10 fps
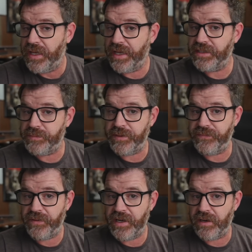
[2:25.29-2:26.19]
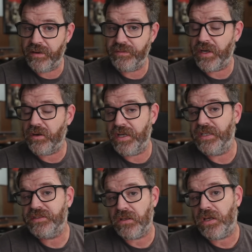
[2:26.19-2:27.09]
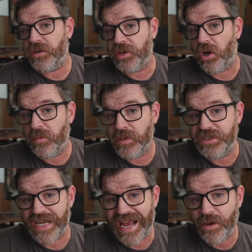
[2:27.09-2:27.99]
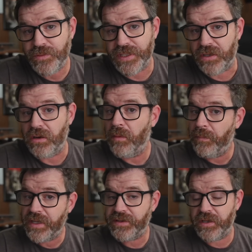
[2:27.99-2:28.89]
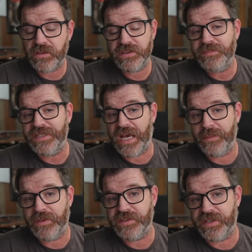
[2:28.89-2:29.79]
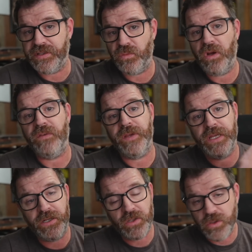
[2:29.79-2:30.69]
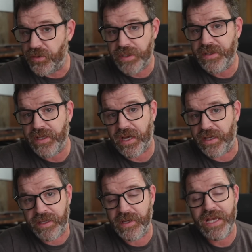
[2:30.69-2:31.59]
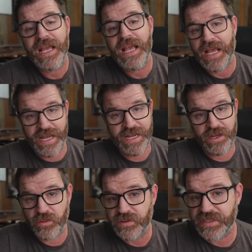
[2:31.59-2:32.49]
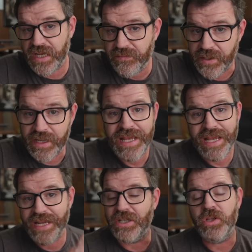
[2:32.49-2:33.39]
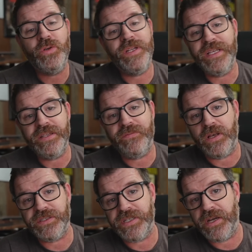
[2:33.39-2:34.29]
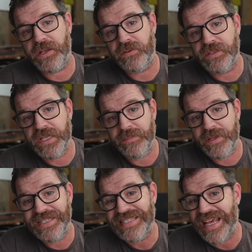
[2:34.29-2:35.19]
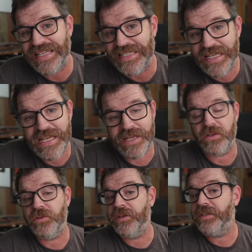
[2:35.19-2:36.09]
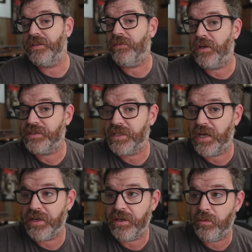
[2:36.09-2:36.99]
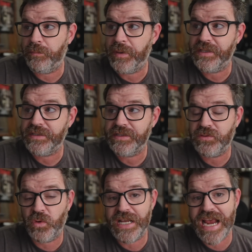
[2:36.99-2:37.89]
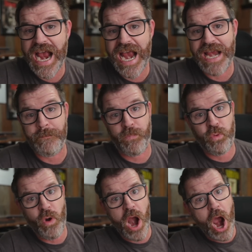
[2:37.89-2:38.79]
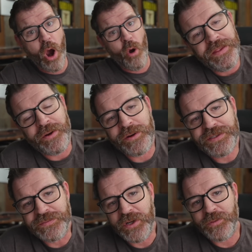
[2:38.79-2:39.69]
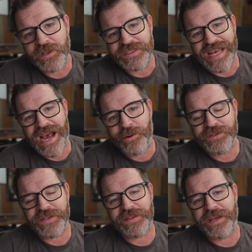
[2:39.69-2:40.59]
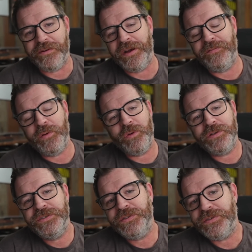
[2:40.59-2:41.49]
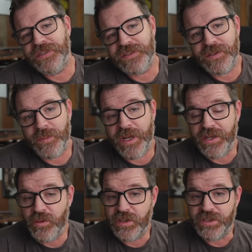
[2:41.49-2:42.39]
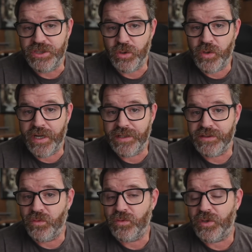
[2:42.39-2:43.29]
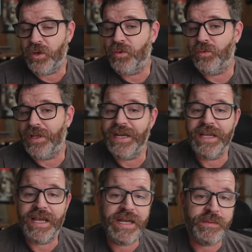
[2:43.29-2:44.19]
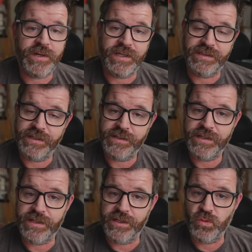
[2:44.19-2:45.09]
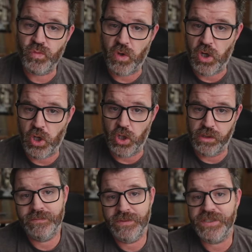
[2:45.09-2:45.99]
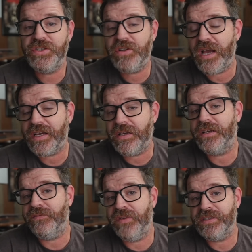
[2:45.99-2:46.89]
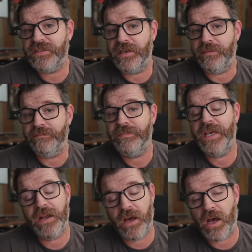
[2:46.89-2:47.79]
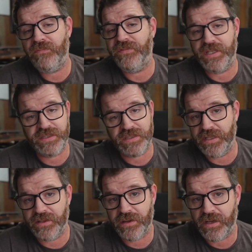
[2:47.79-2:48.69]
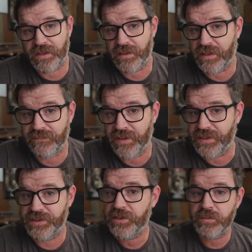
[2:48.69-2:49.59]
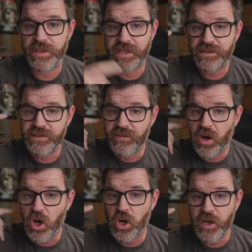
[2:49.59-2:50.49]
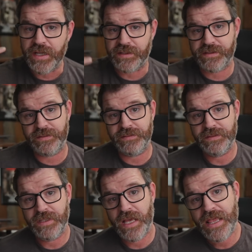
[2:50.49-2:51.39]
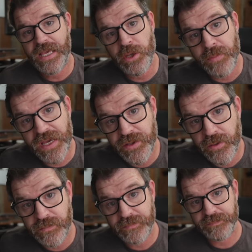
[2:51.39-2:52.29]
And to be fair, there is a lot of garbage out there, but there are some diamonds in the rough, including the Aima A07, including the Fozzy Audio TB10D, including the Fozzy Audio BT28 Pro. There are some good ones out there, and if it works in your system and you enjoy it, don't go letting anybody tell you that you're wrong, because you're not going to convince them. And obviously, they're not going to convince you because you've heard it. Thank you, Matthew.